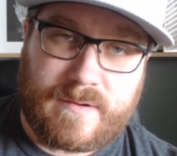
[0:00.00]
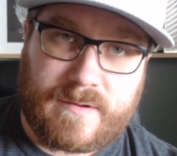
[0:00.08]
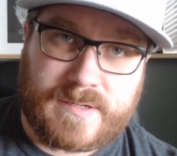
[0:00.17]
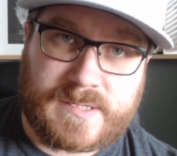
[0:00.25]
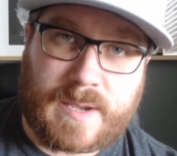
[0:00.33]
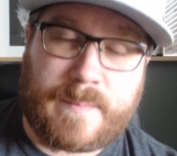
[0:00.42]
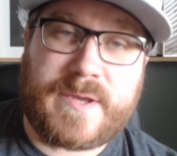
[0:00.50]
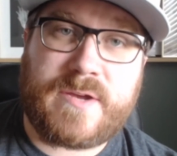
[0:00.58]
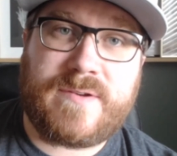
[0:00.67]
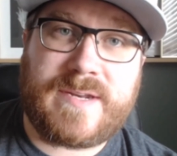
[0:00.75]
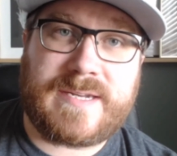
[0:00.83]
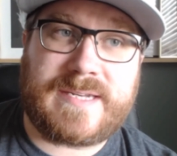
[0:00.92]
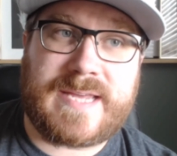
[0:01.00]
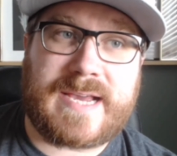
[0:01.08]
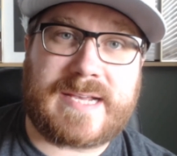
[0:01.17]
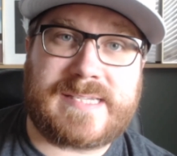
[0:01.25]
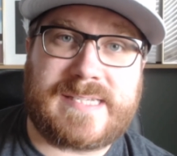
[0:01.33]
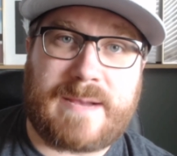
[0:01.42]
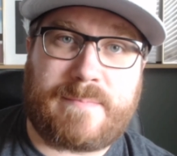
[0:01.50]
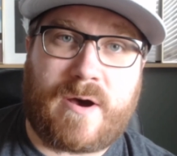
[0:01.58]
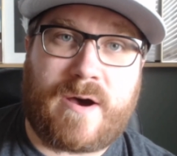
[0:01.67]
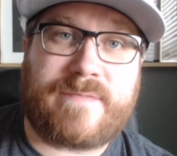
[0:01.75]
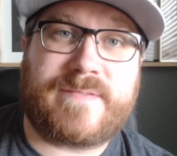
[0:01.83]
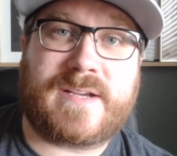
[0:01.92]
Some of you need to take a step
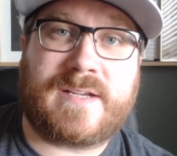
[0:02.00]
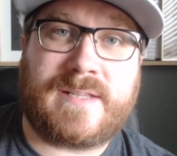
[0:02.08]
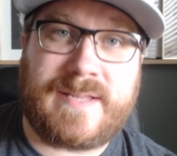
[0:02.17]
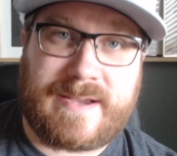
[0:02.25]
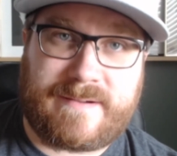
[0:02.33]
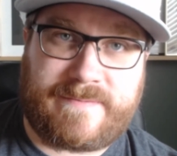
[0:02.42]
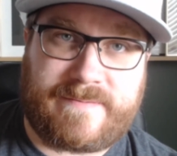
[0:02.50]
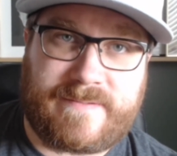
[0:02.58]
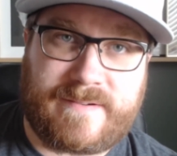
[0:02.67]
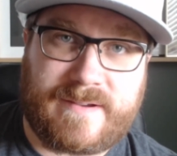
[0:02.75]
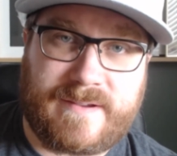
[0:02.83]
off the cliff